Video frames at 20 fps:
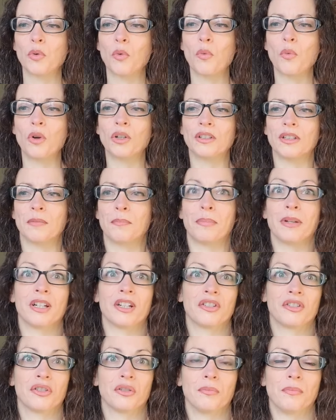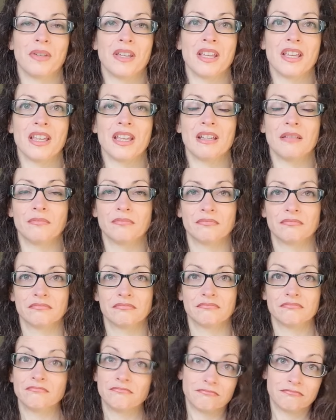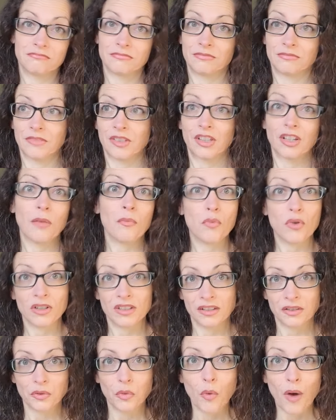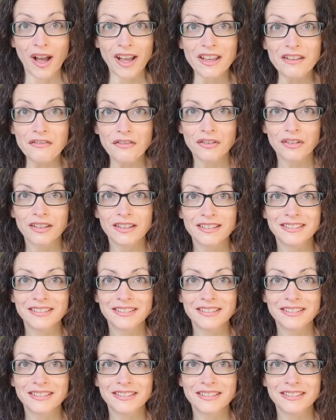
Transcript: what appears to be someone's wife.